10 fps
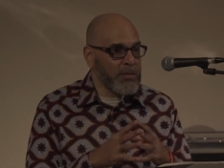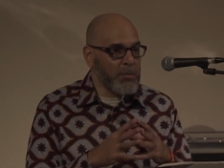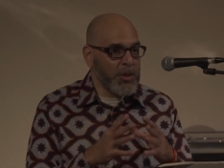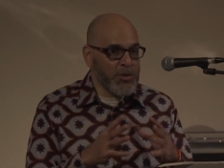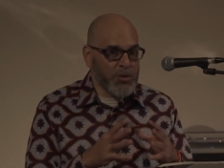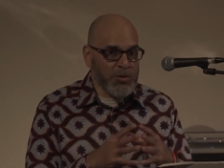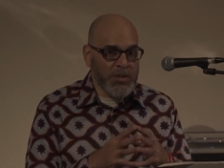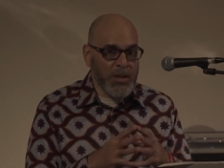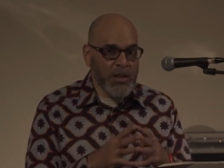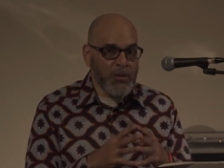the
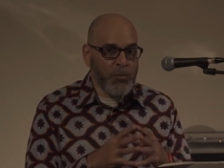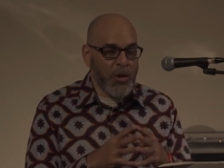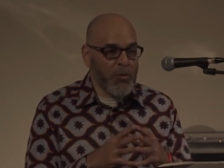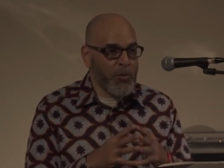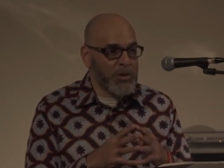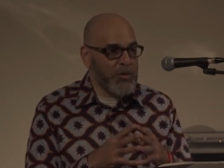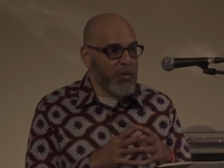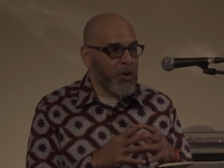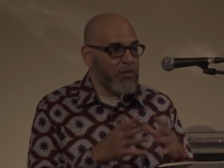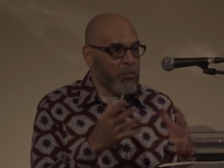minstrelsy, where, which
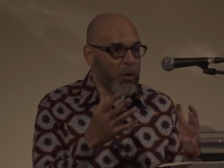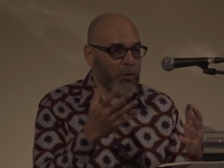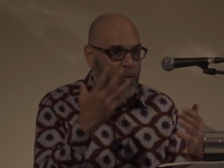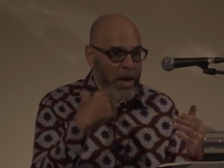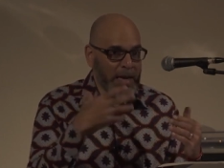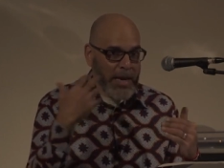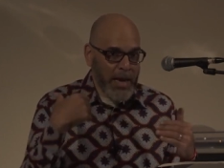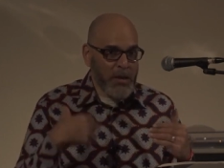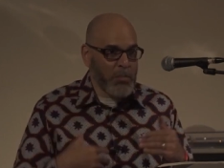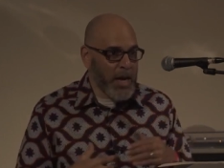involved both white
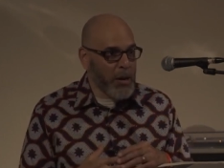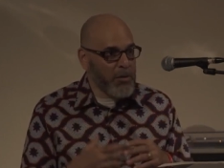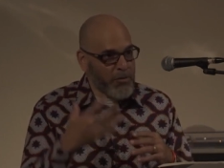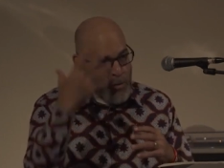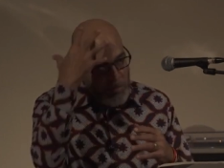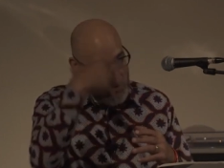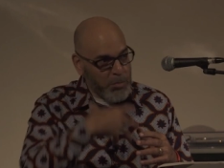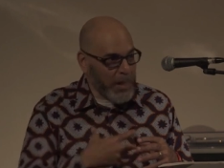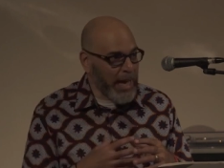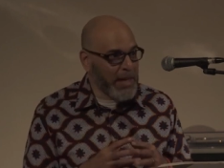and black performers
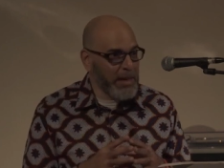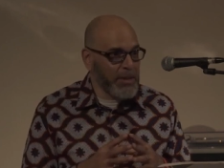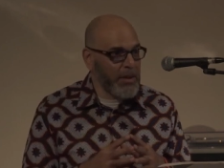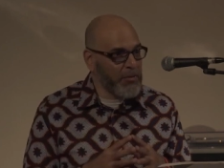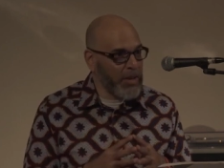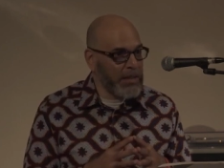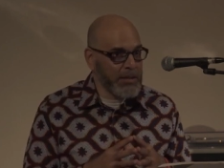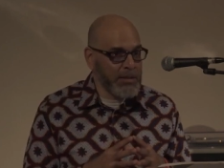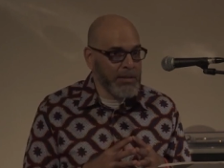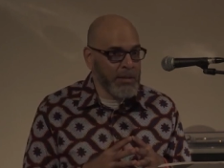blackening their
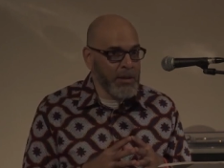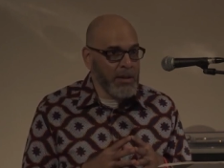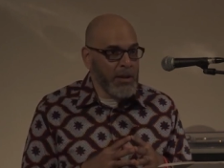faces